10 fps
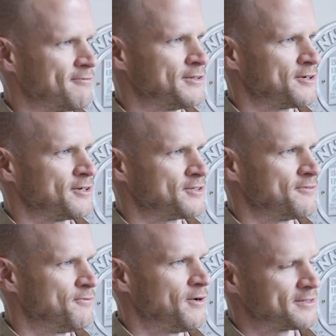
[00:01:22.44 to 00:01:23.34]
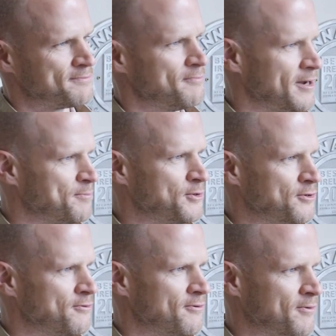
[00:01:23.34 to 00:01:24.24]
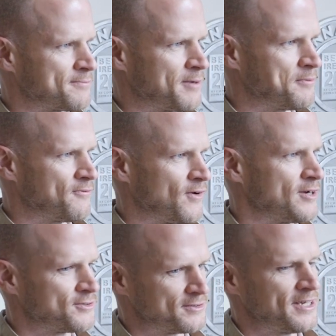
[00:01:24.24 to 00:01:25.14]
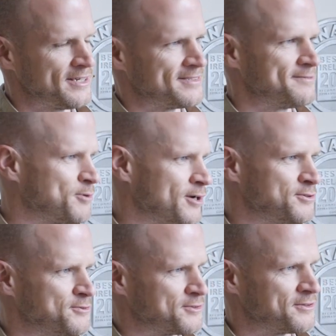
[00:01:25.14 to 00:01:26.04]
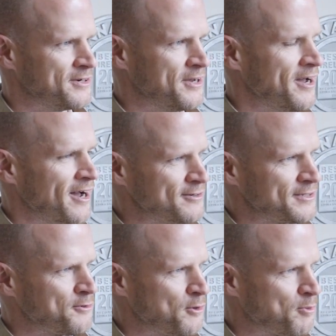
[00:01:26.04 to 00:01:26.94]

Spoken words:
research of what might be new or what might be fresh, or testing produce, or how does that whole